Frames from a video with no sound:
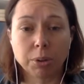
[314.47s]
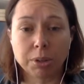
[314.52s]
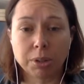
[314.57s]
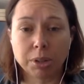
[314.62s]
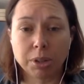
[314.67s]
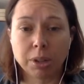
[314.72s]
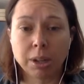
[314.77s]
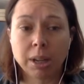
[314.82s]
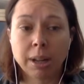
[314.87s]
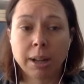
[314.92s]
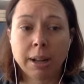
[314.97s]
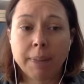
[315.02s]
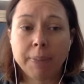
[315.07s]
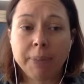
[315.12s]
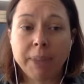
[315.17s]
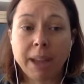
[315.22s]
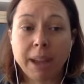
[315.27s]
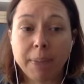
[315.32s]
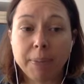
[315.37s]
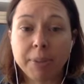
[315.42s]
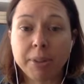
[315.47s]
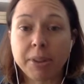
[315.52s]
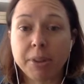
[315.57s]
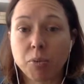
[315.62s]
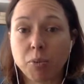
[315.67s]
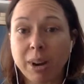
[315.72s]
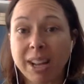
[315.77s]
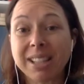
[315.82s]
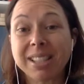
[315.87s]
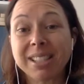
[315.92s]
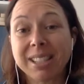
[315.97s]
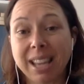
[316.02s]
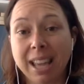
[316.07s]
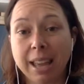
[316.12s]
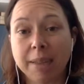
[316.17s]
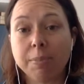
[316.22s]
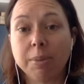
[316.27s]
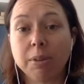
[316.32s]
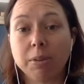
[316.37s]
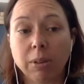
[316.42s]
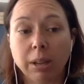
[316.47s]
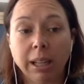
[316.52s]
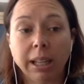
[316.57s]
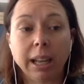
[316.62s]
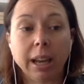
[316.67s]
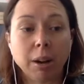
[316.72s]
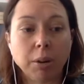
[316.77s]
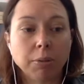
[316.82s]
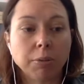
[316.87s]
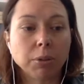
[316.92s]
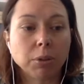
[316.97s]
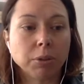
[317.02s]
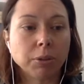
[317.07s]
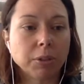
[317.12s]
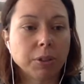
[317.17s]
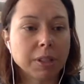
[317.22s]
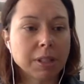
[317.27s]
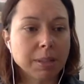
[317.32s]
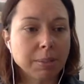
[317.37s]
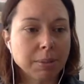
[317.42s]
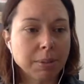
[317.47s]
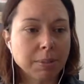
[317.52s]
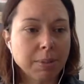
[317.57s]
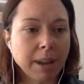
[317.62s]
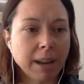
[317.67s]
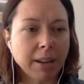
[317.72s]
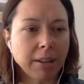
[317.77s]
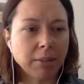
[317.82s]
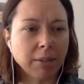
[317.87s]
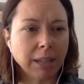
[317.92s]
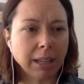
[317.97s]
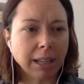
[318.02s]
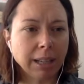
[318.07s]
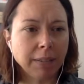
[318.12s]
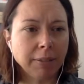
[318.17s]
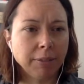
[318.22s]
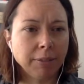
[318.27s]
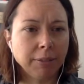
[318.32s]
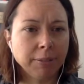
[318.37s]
So rest can be really helpful for symptomatic relief.